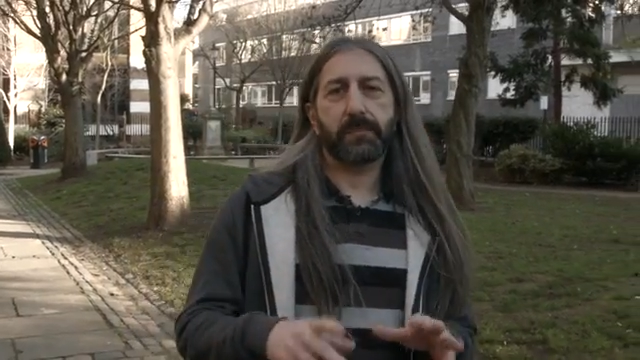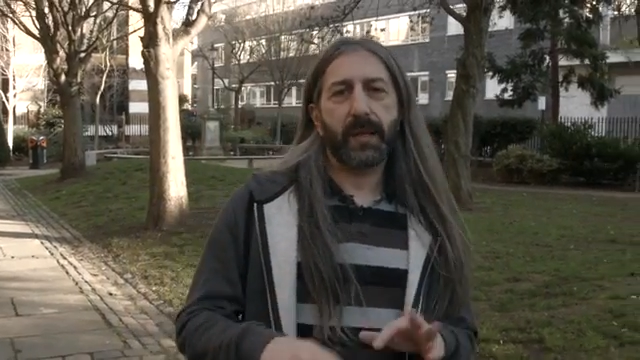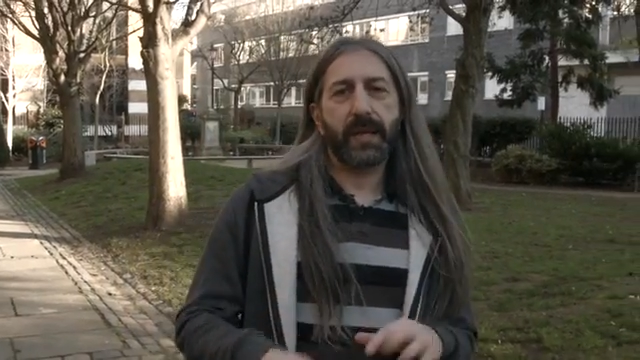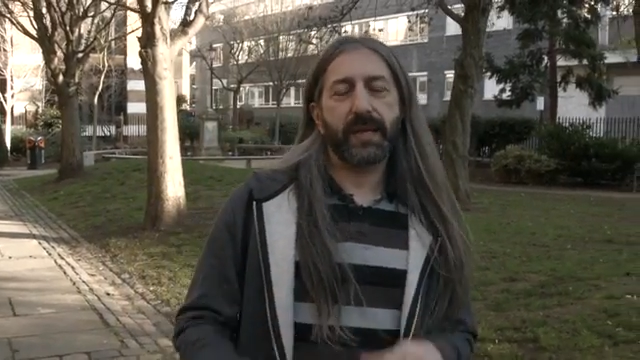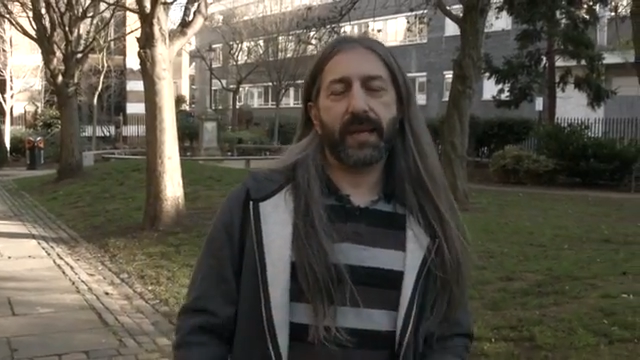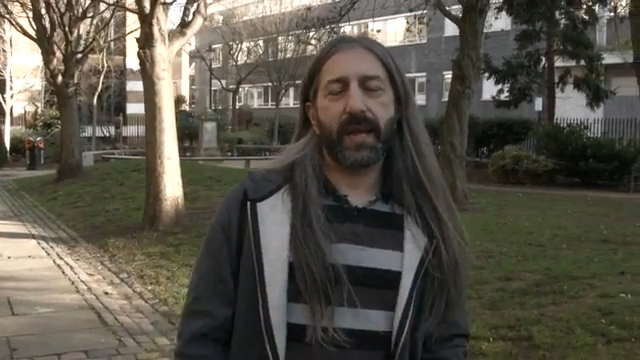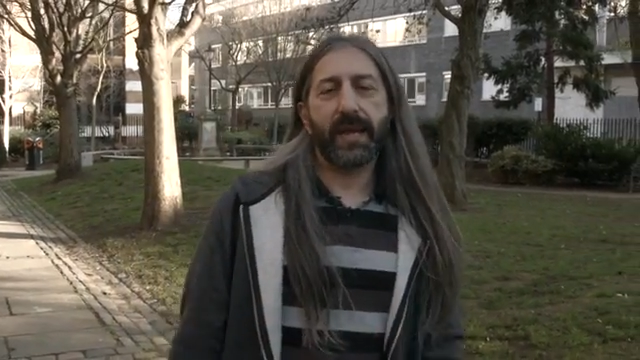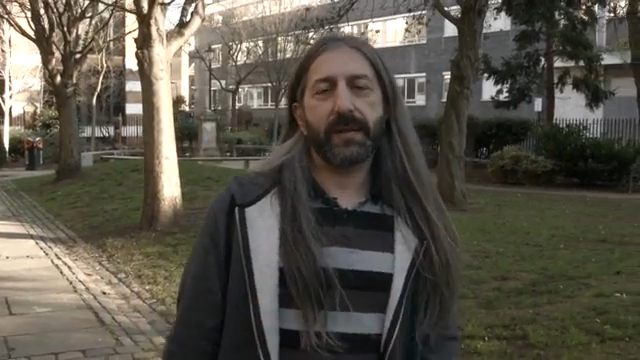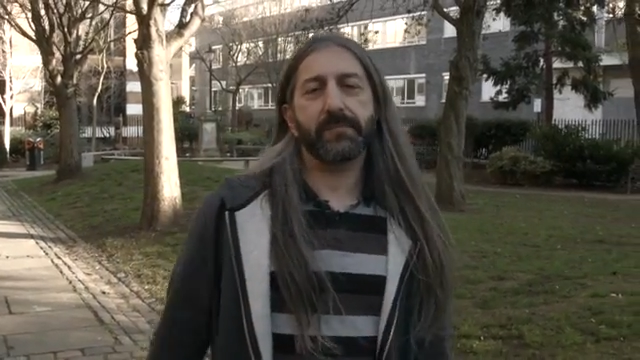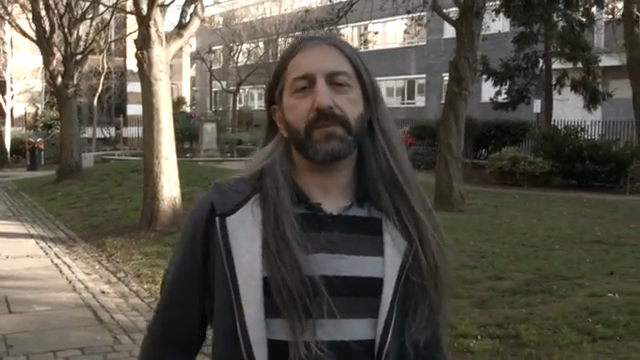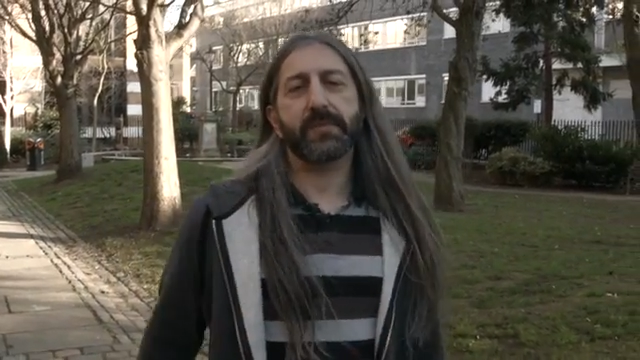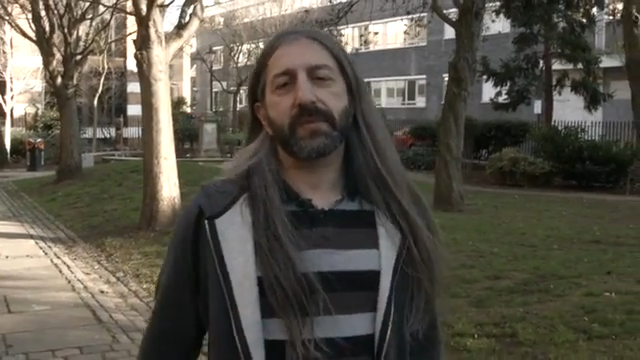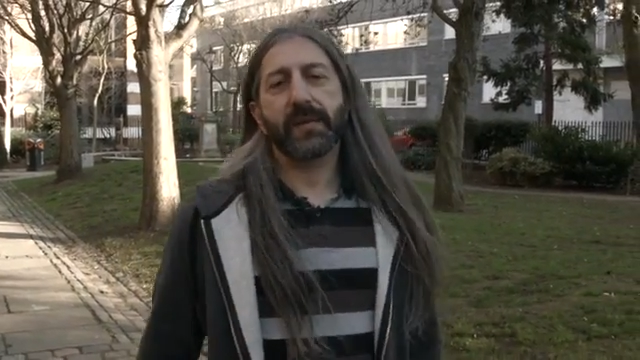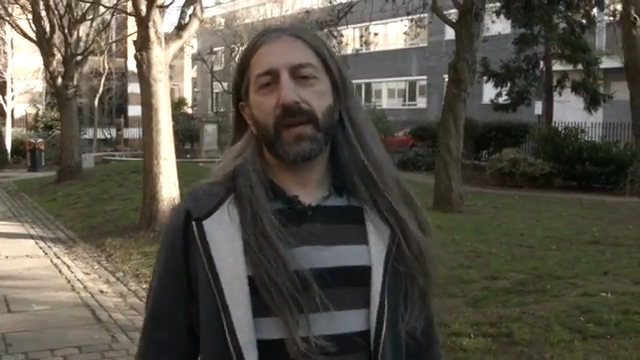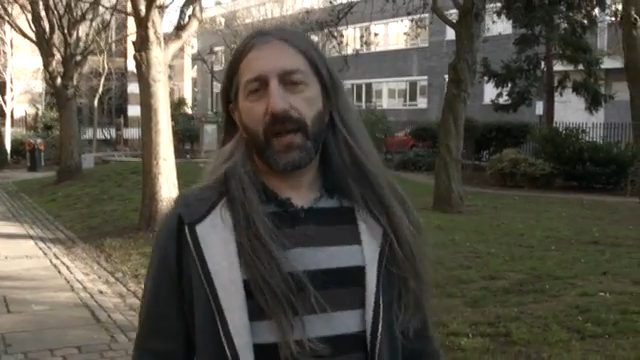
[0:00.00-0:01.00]
playing
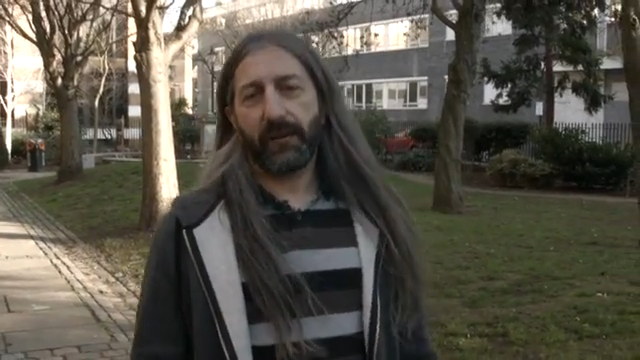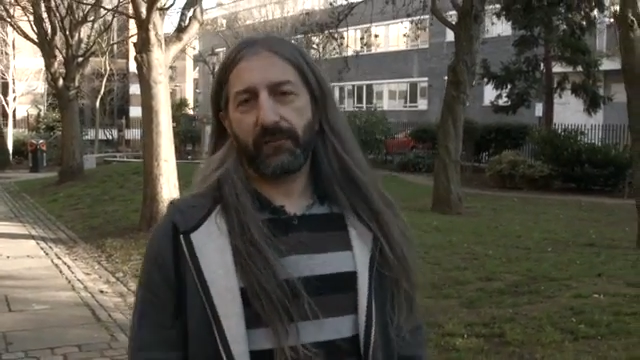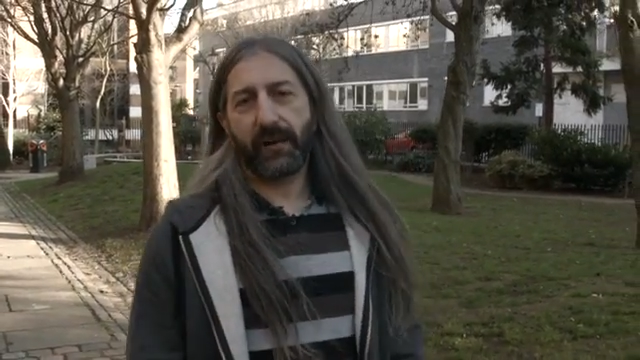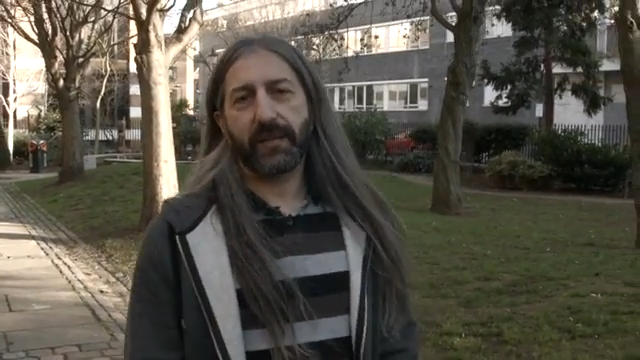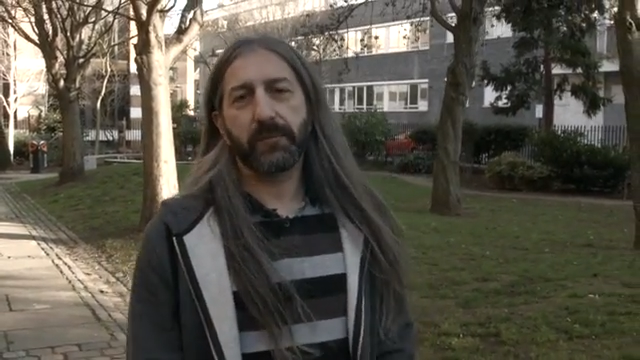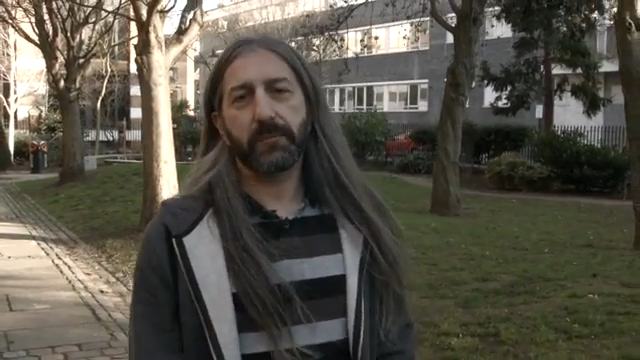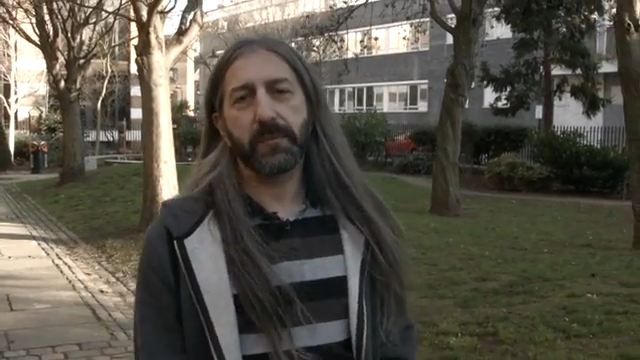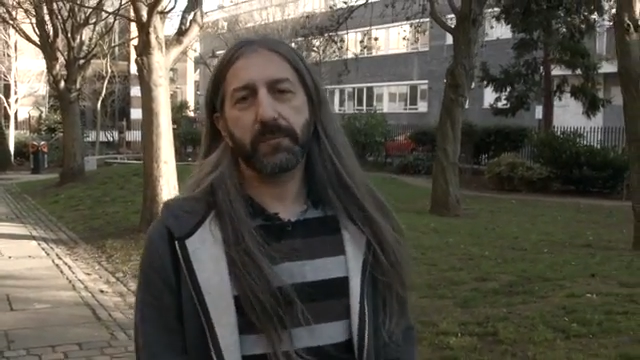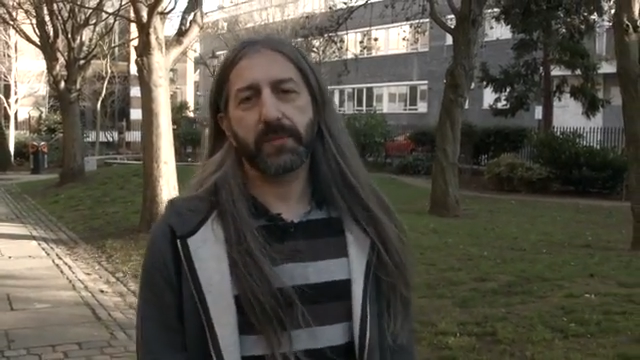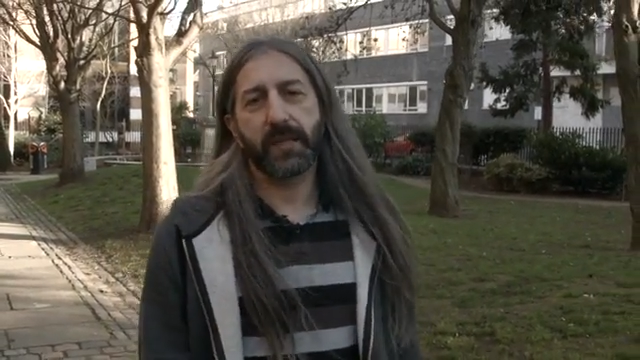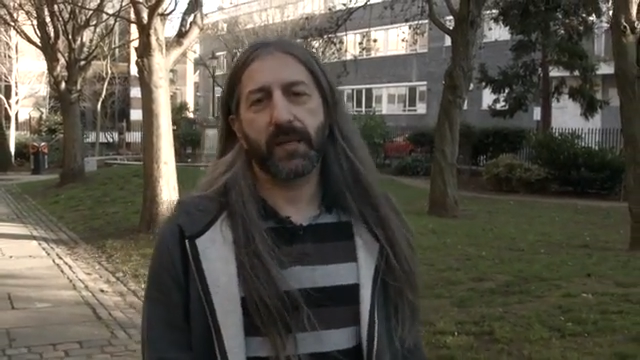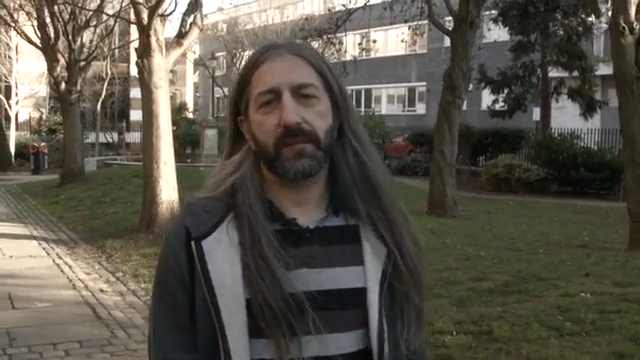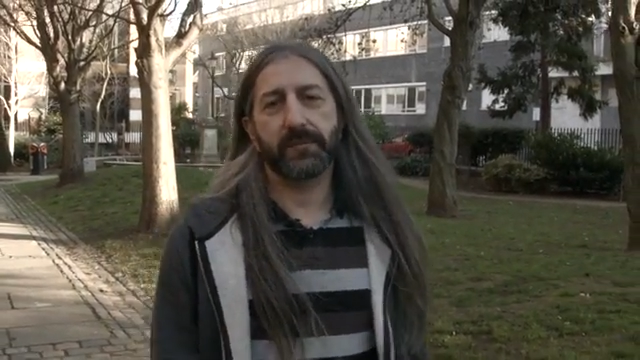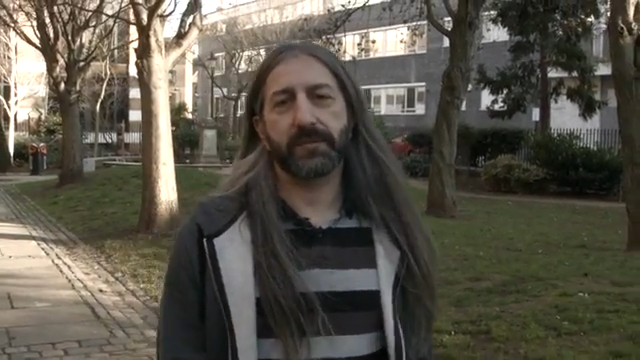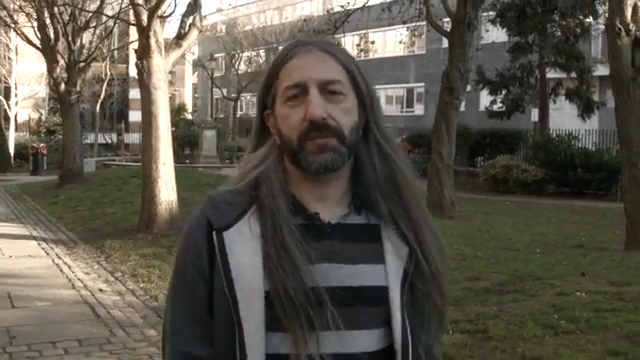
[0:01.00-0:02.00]
games and writing them
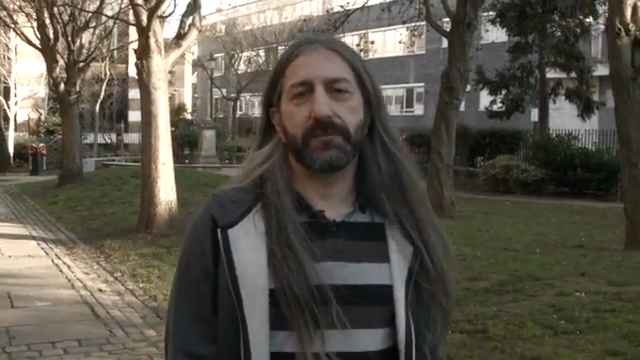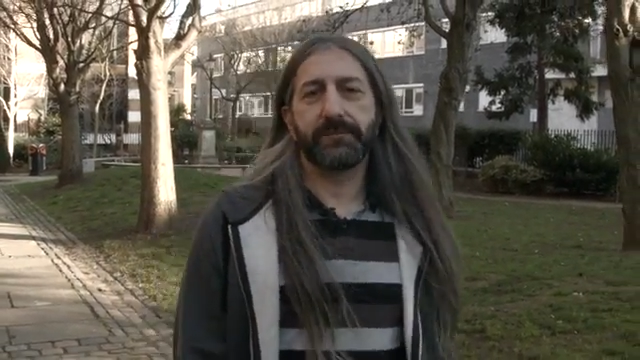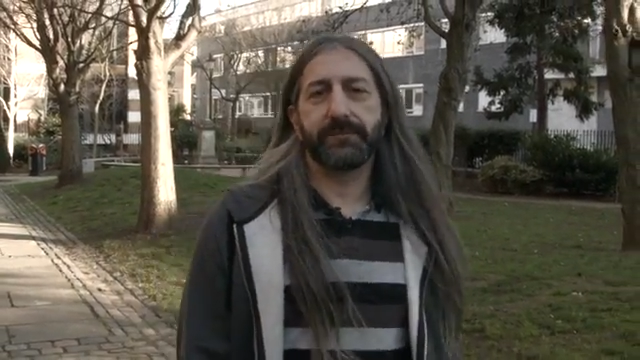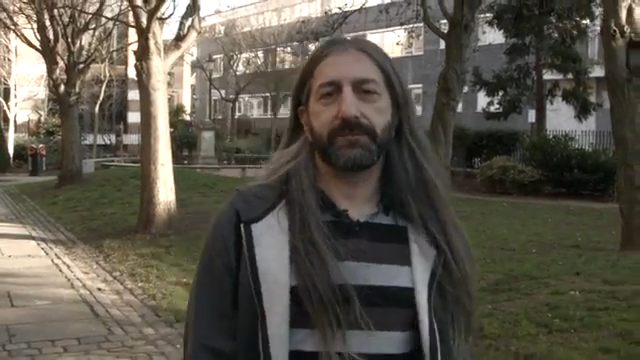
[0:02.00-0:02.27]
themselves.